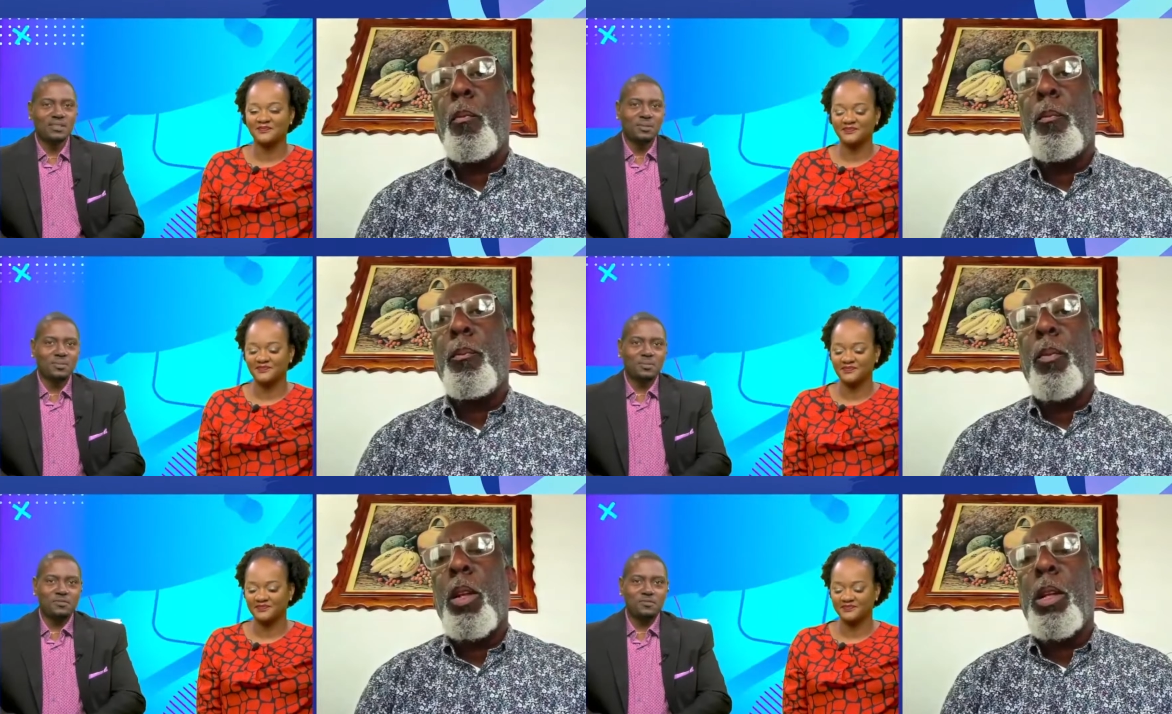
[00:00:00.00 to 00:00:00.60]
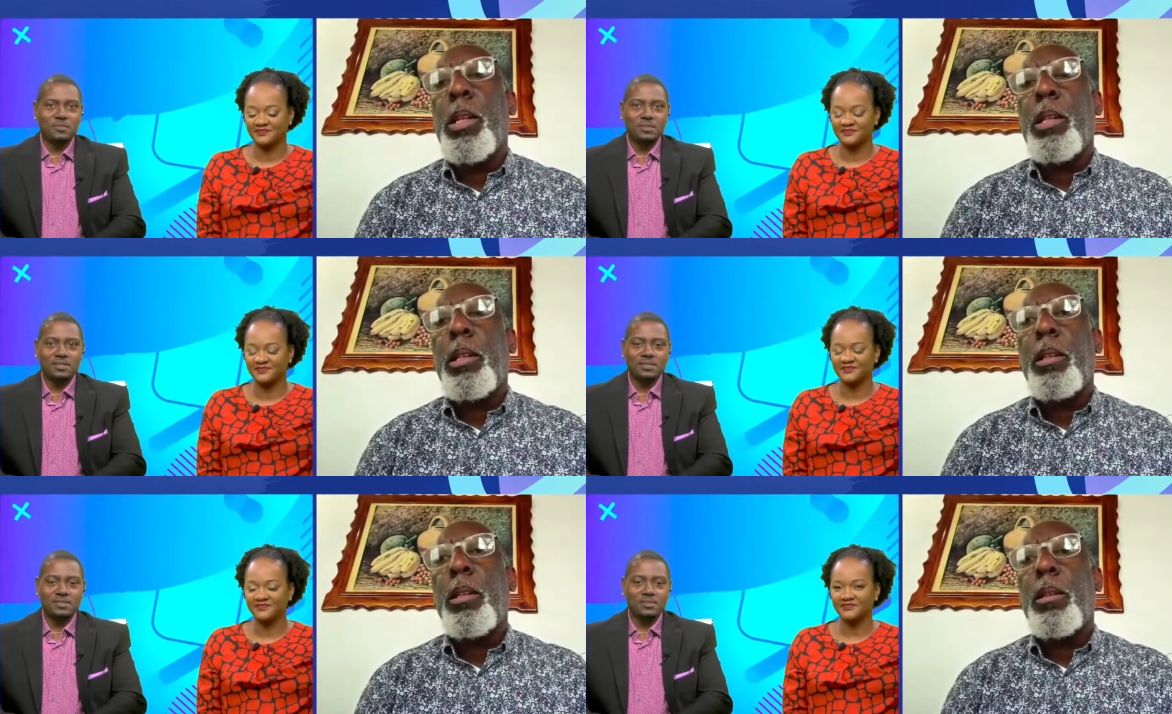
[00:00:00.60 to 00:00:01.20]
Speaker 1: we've been uh,
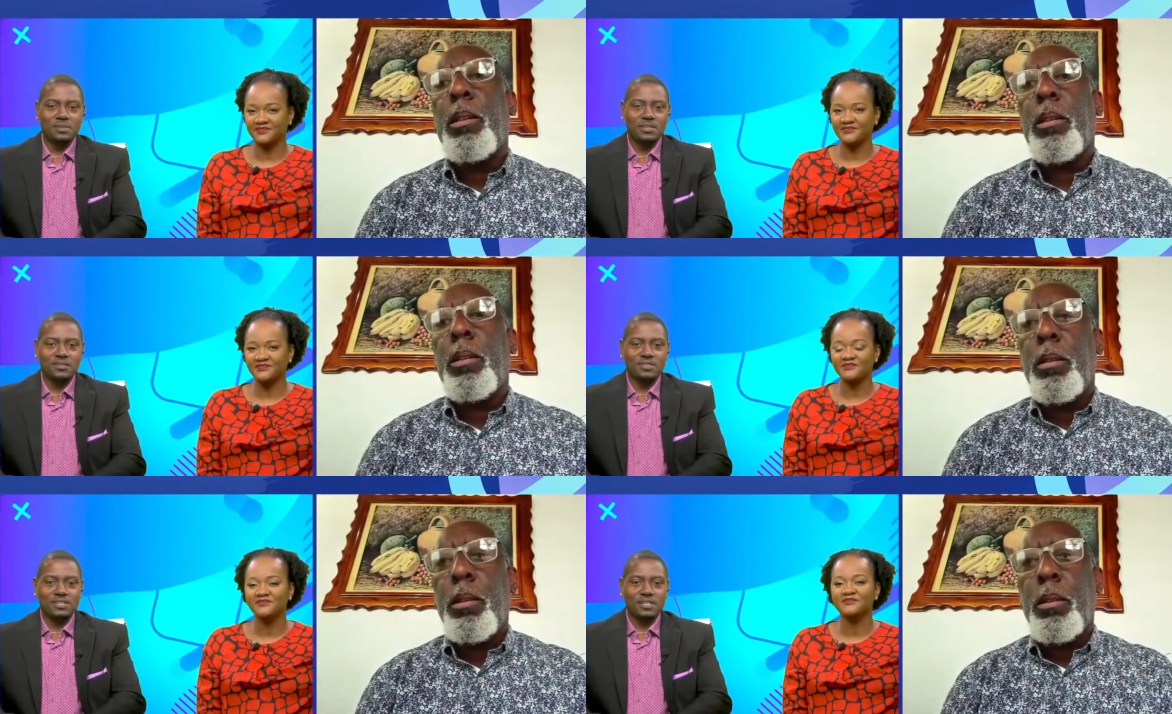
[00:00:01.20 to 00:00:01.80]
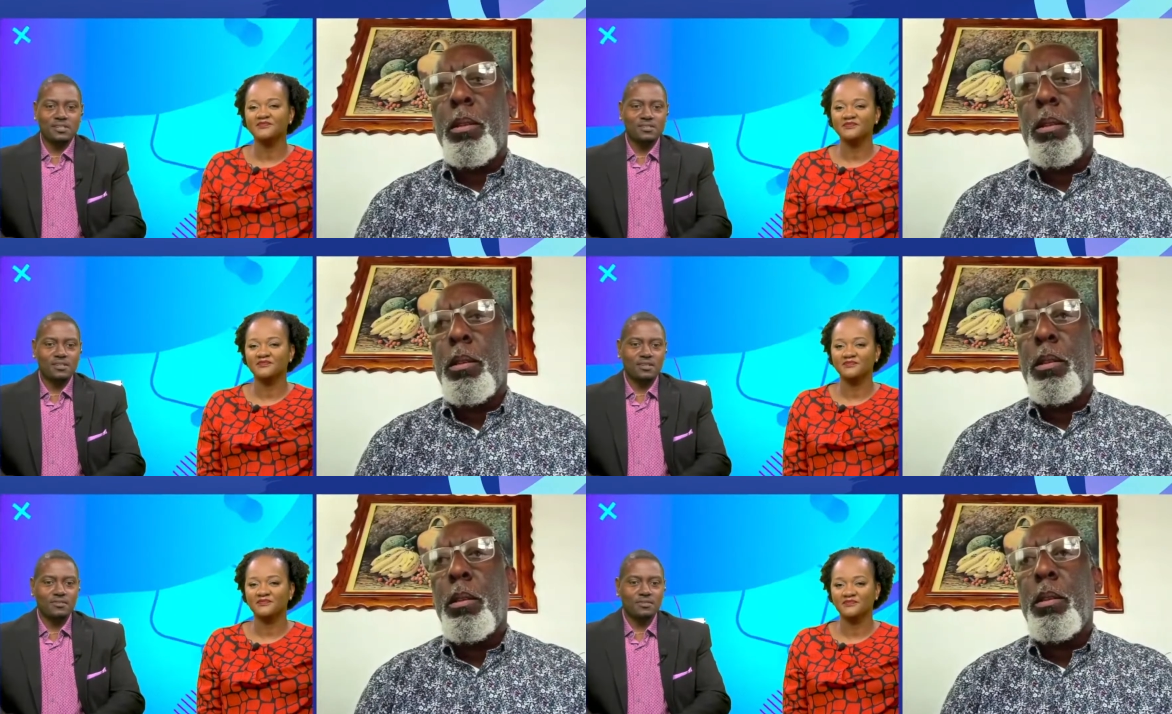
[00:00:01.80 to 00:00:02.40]
speaking of the dates
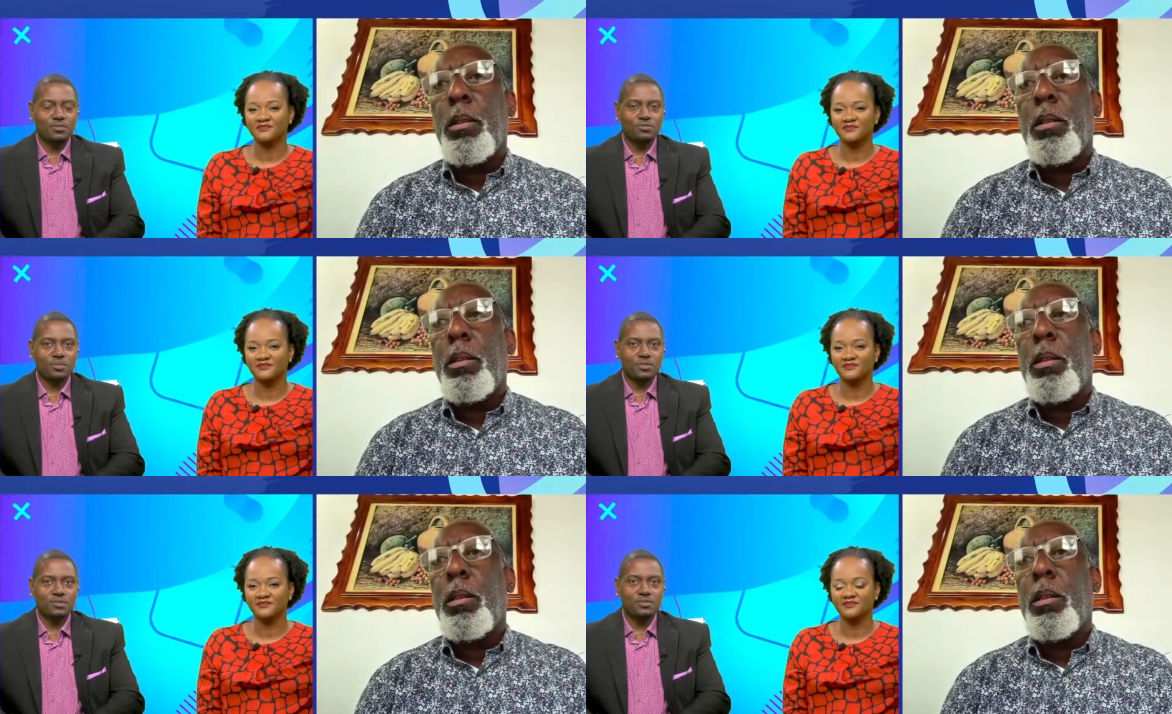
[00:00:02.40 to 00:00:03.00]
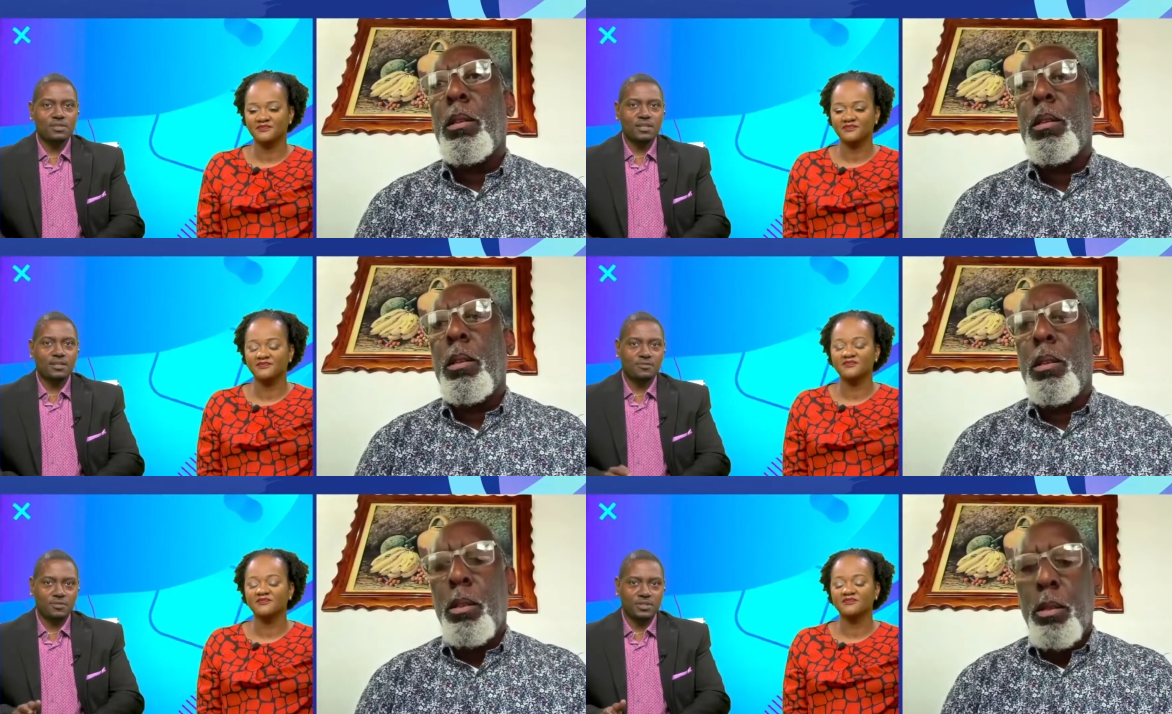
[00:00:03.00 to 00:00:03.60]
of Culturama uh,
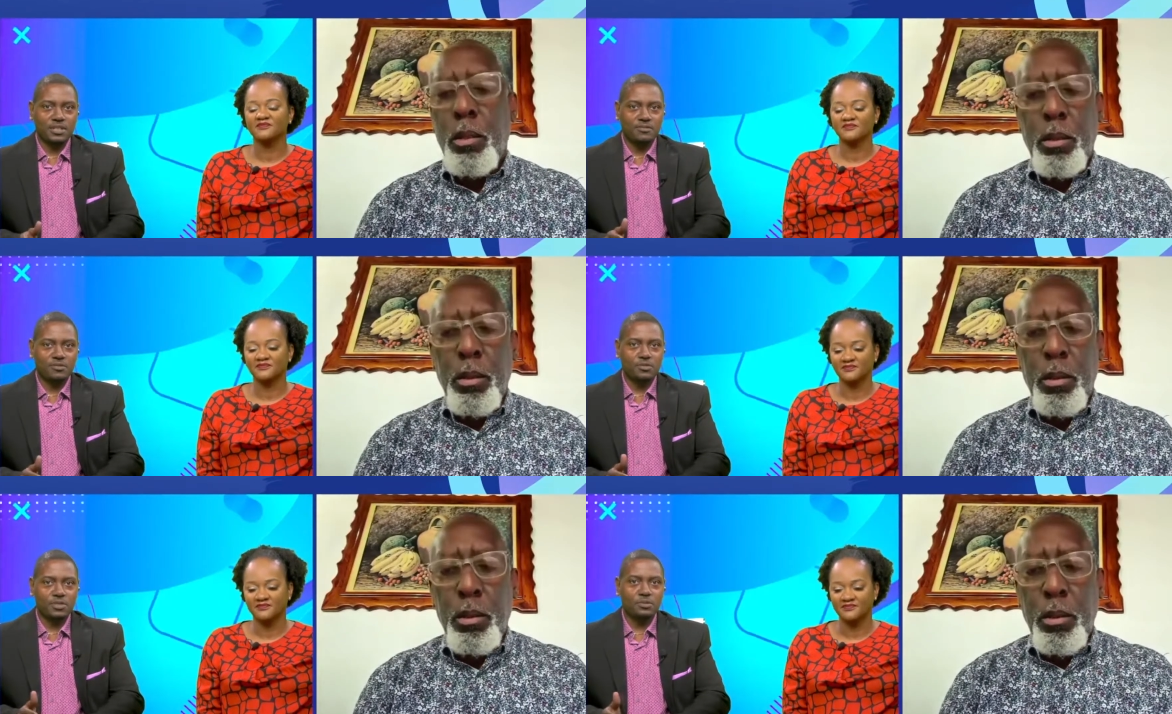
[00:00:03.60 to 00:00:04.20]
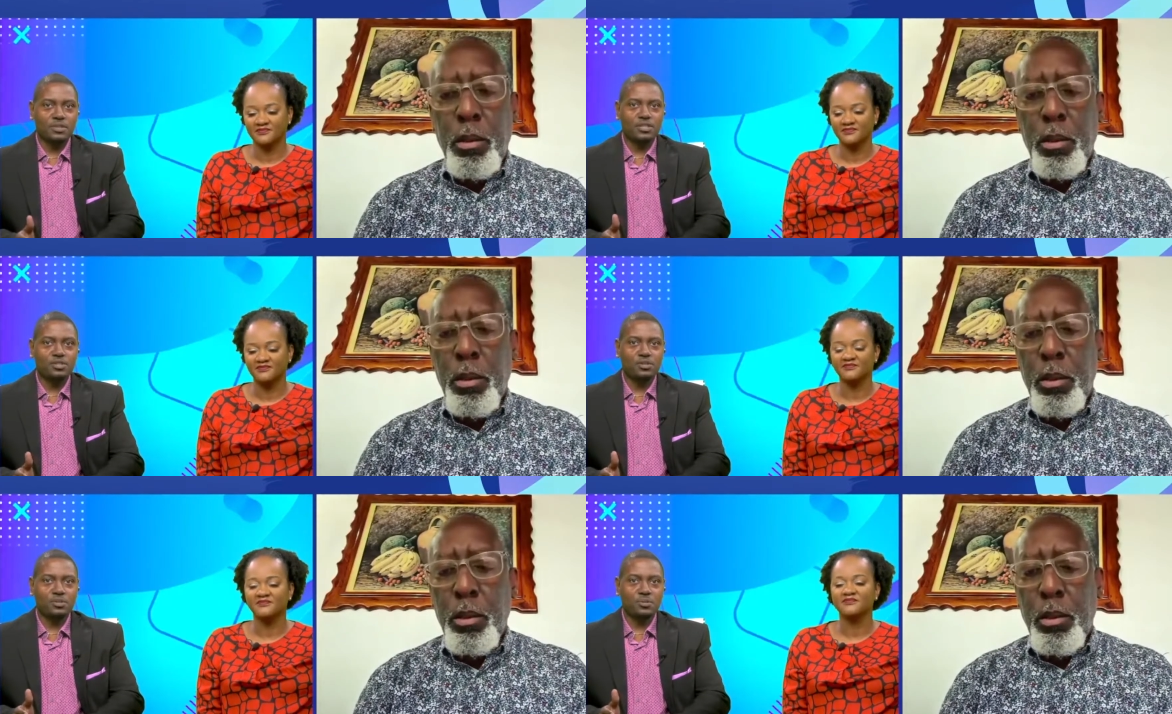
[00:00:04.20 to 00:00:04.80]
48 for
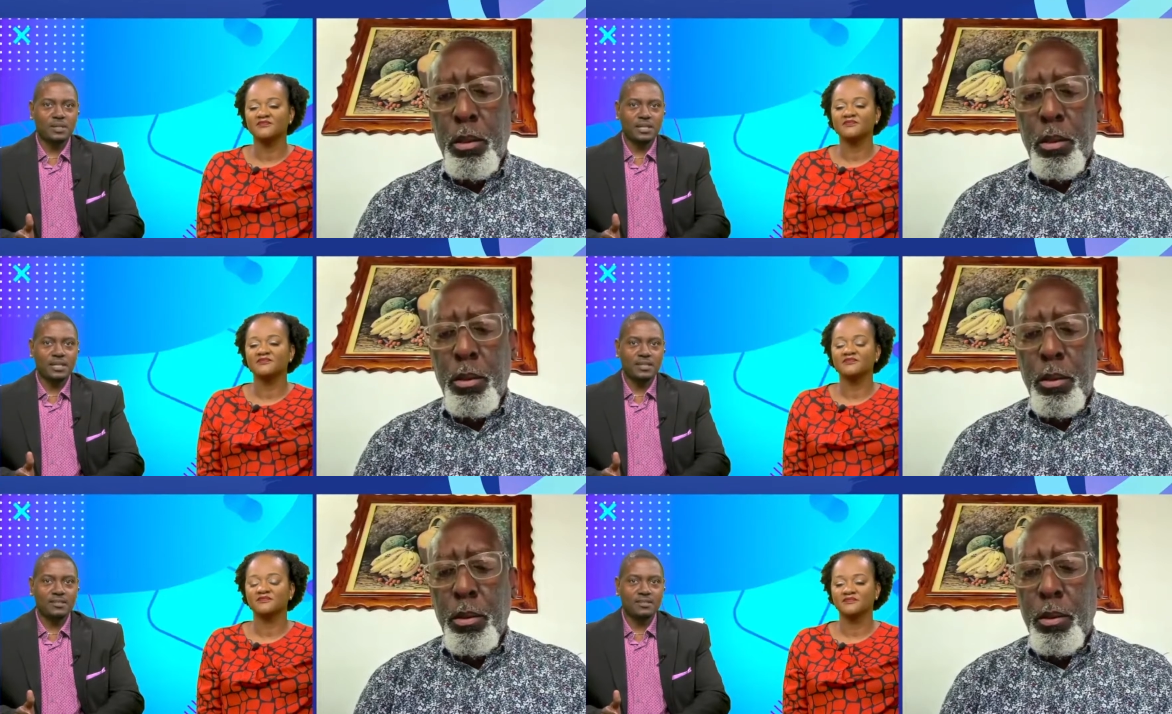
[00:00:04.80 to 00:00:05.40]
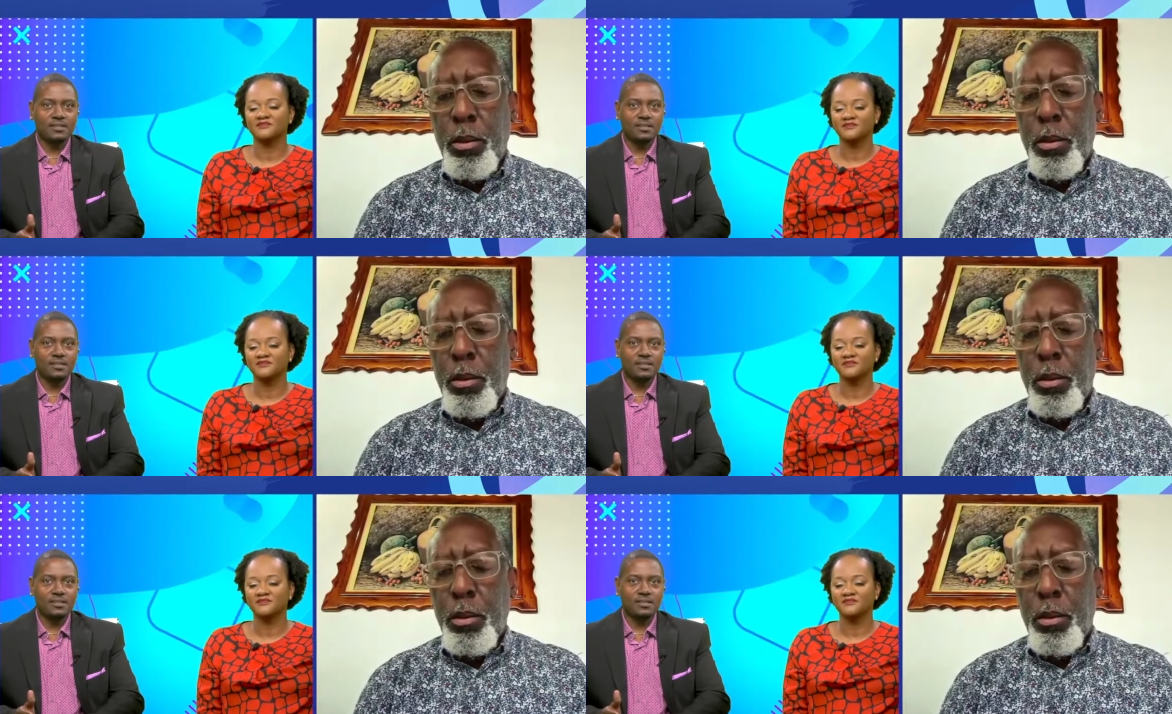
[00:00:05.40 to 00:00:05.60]
2022, and